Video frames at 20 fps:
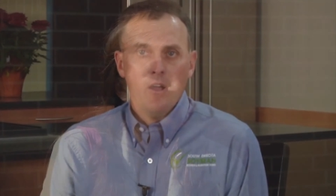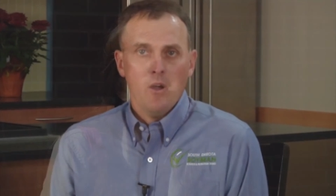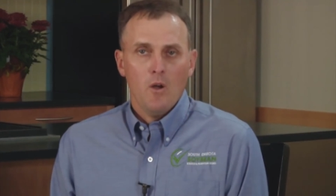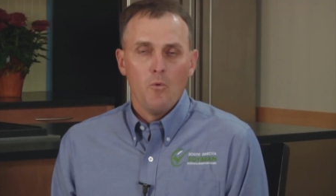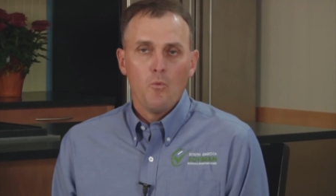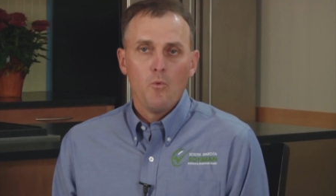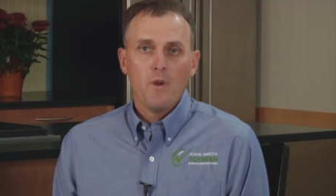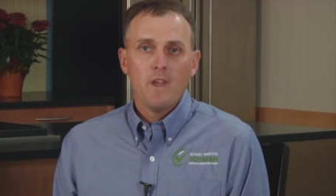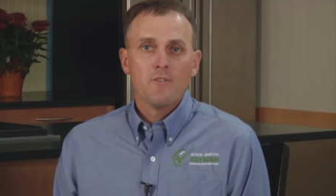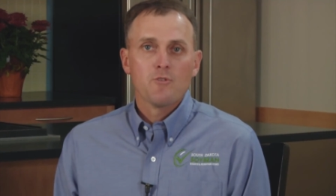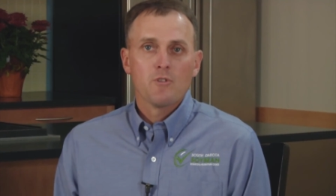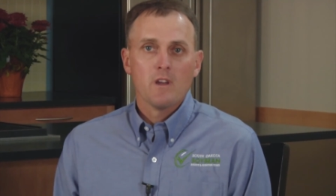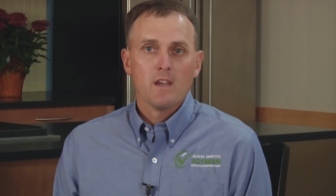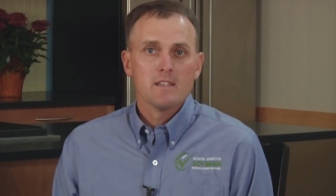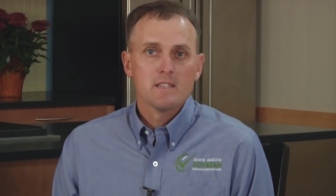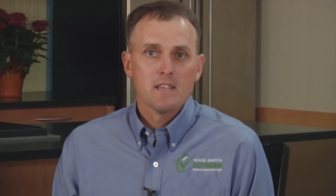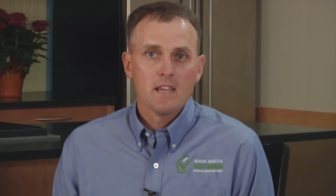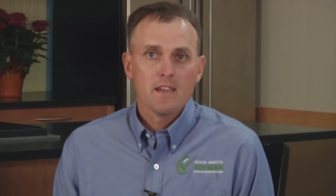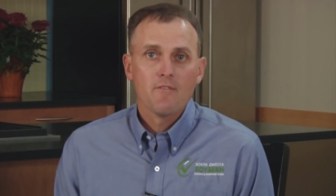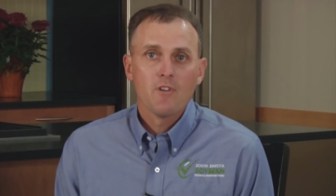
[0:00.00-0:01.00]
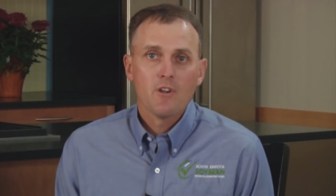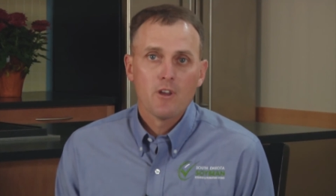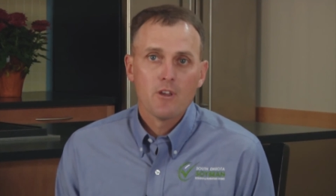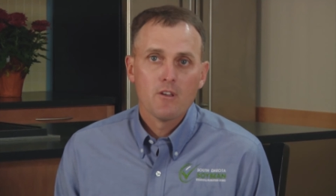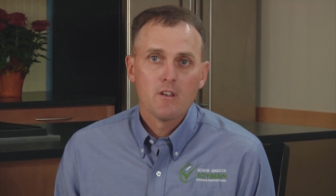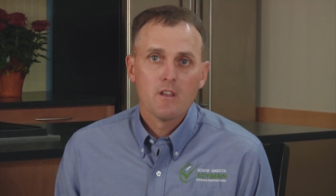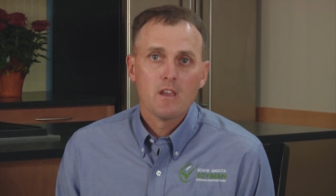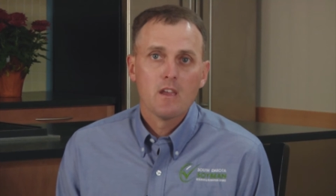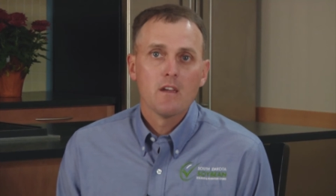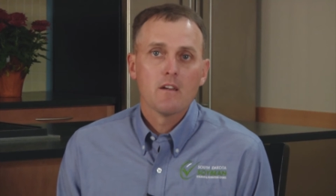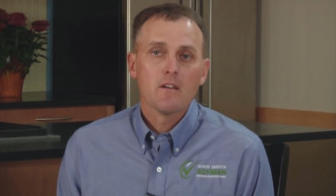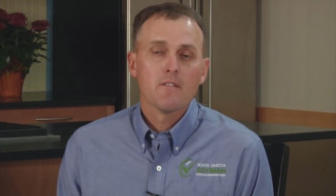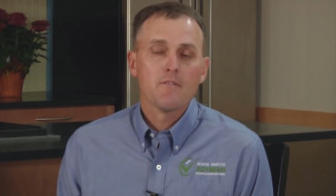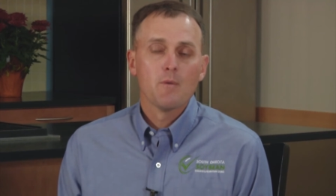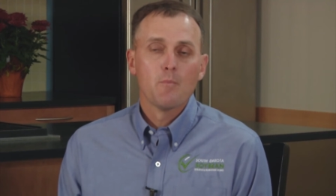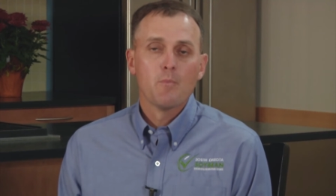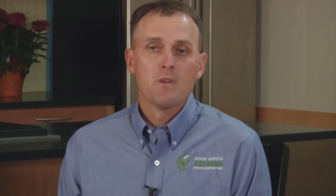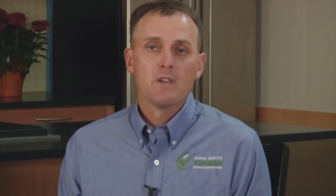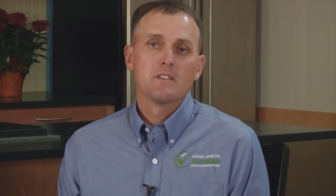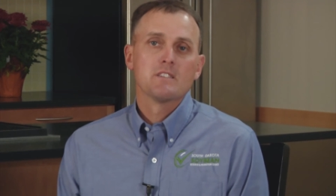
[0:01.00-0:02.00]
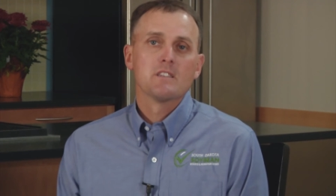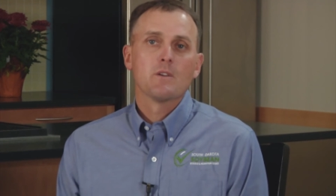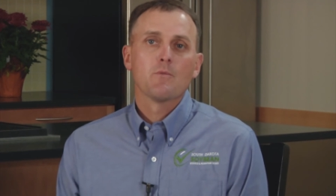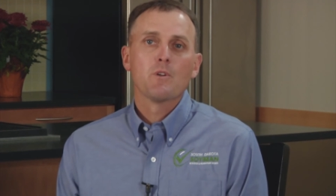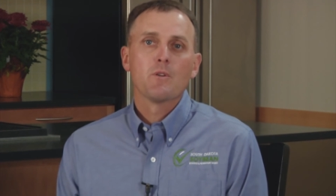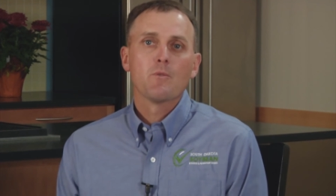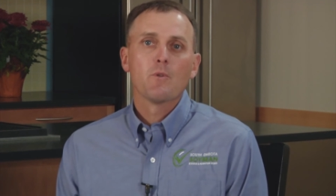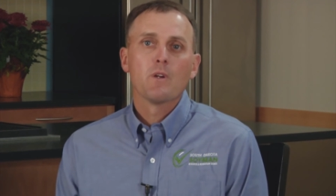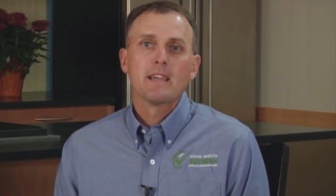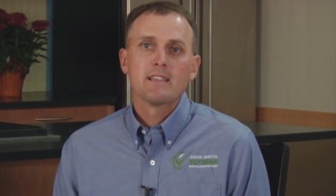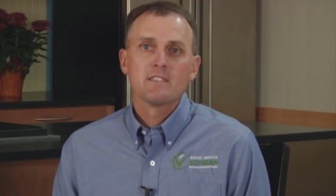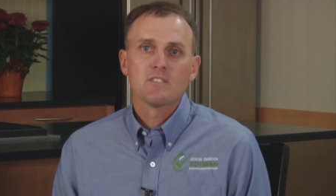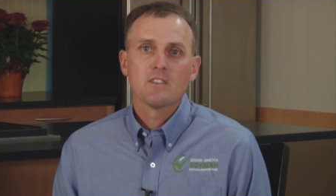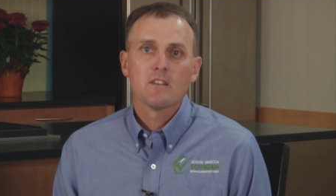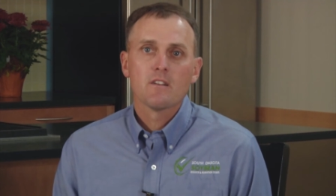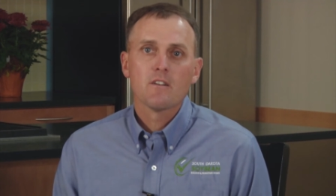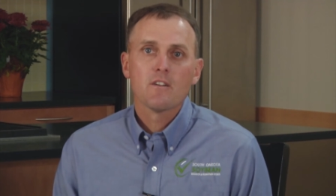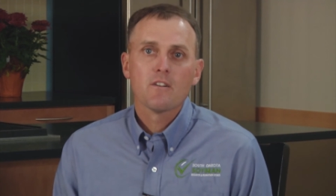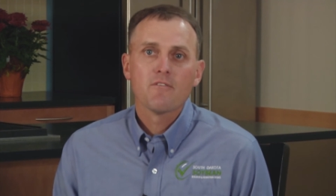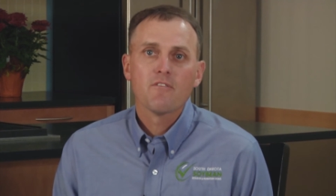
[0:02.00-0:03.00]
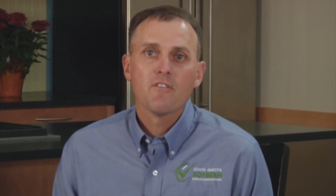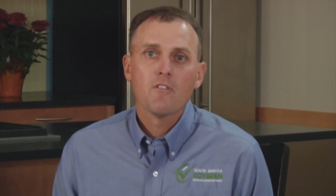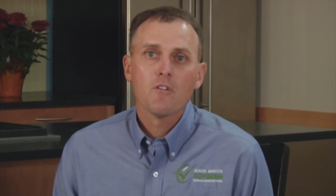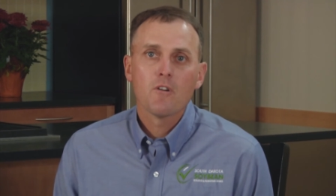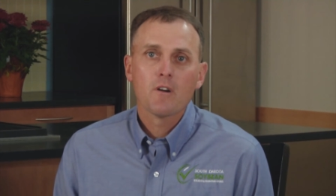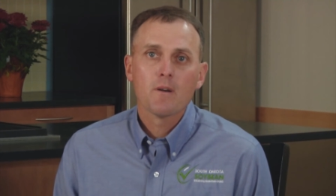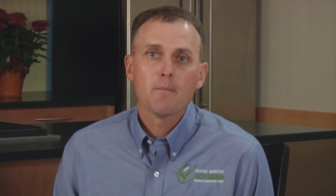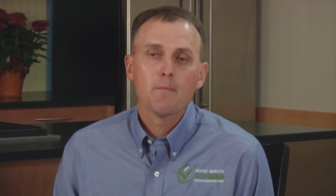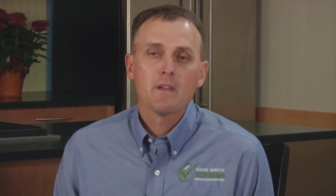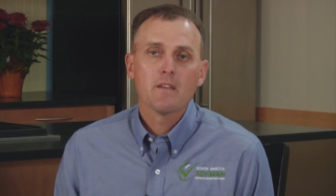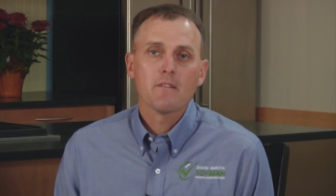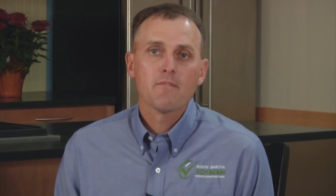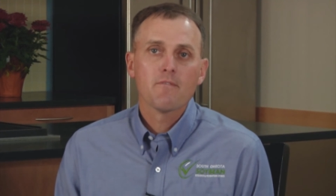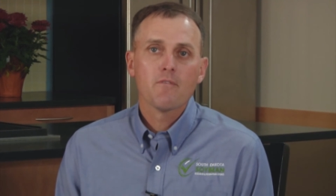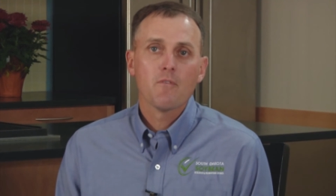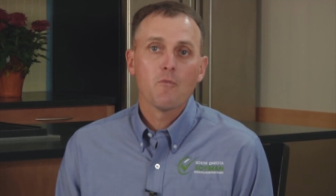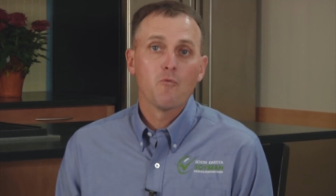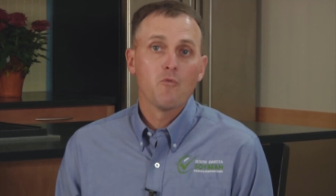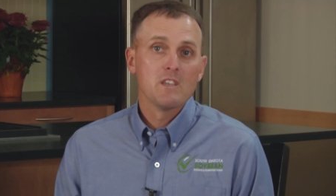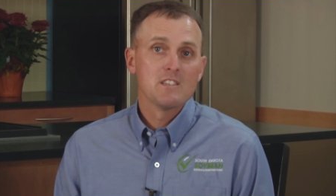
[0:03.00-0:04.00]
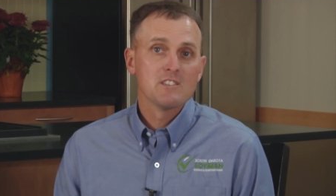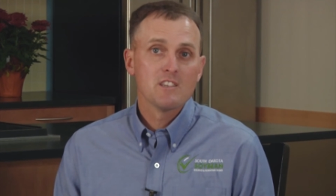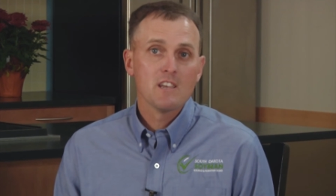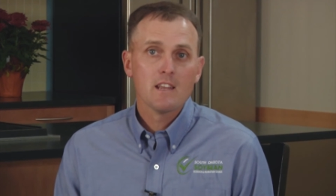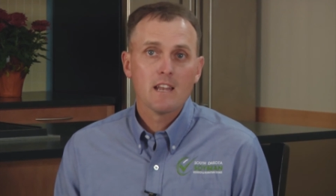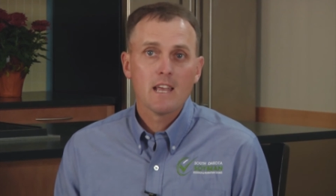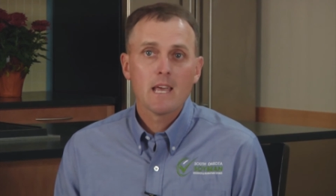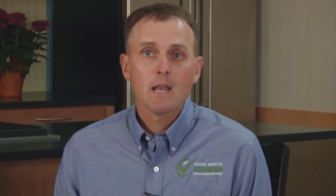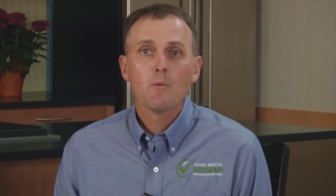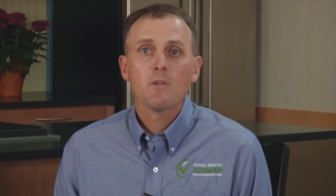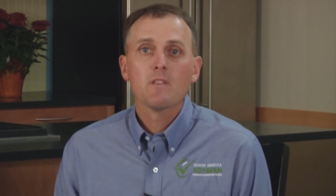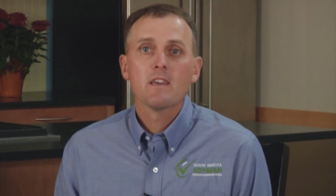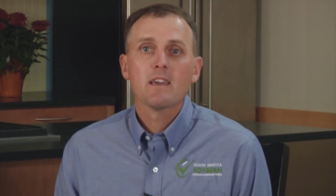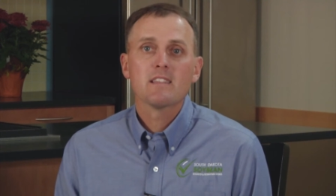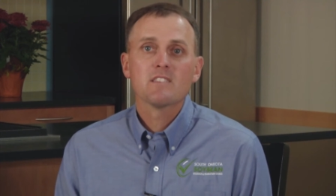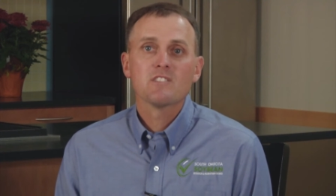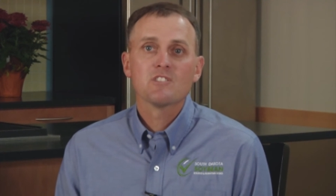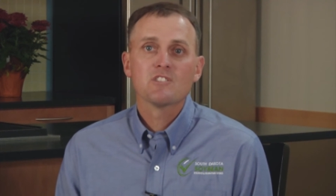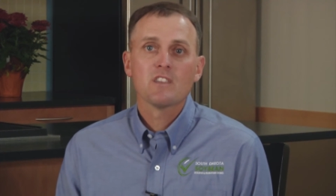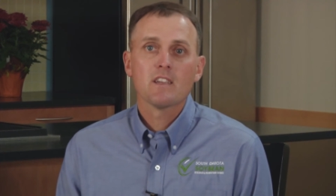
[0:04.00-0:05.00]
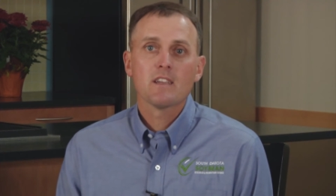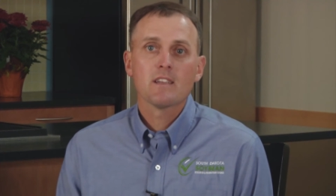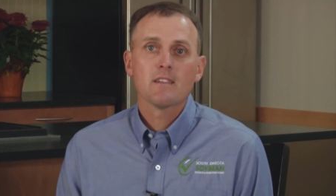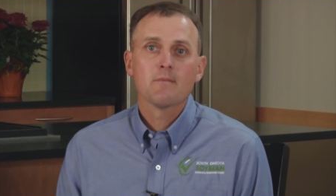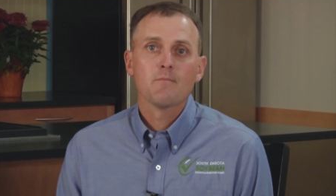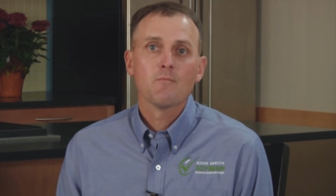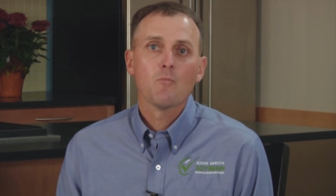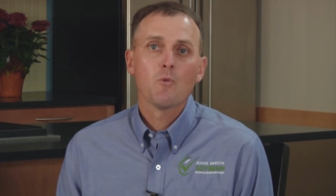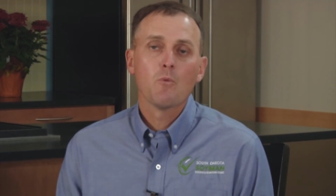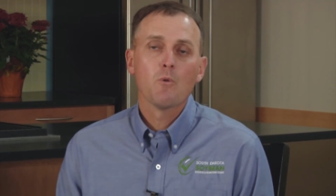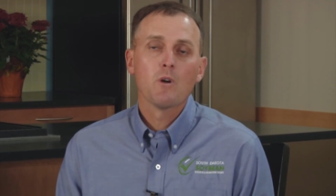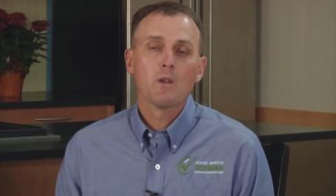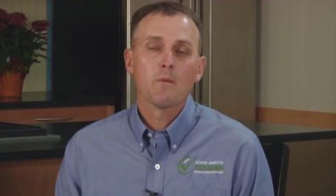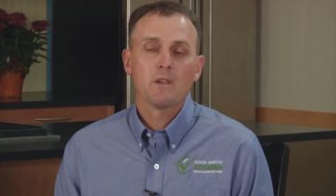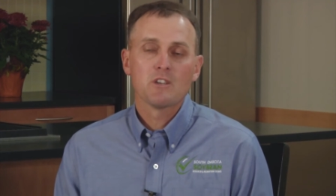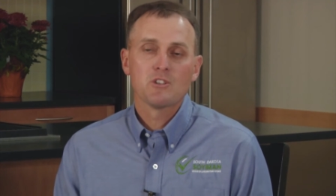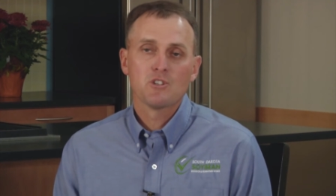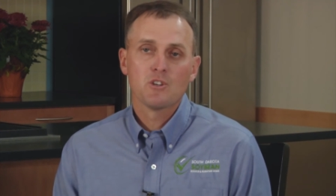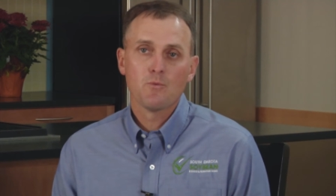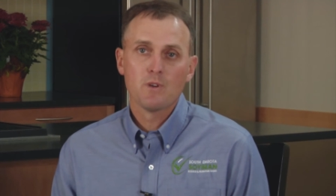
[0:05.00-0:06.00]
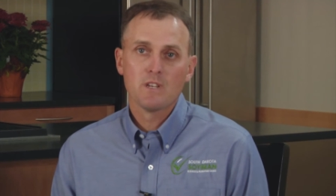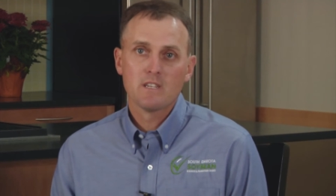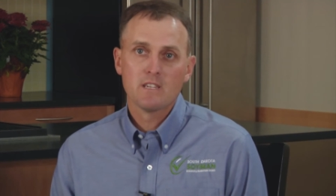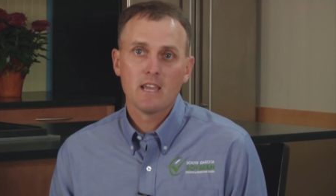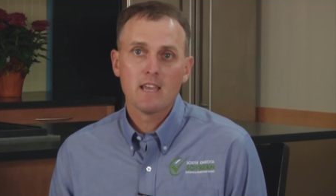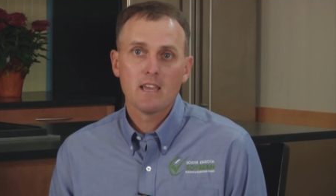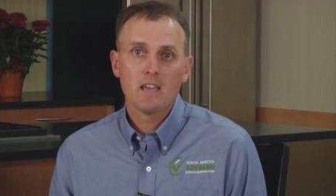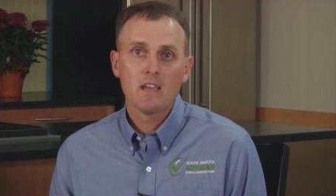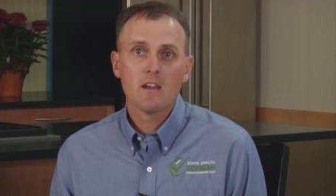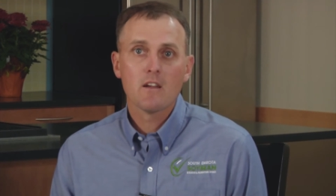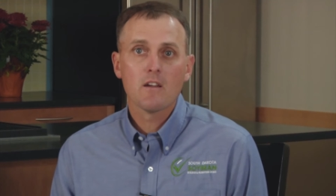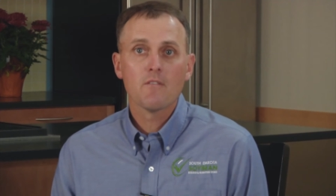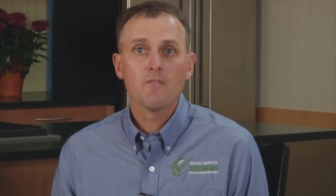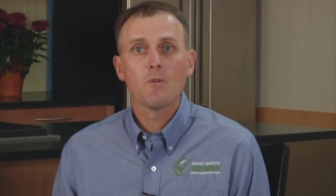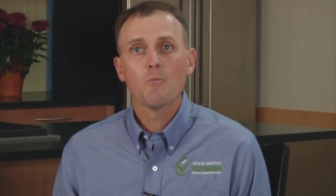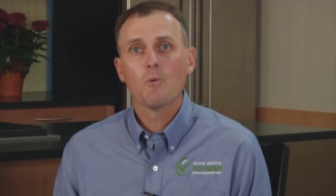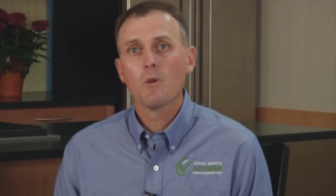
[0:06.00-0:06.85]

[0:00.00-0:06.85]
We try and take very good care of the pigs that we raise on our farm. If we see an animal that is sick, we want to make sure we take care of it.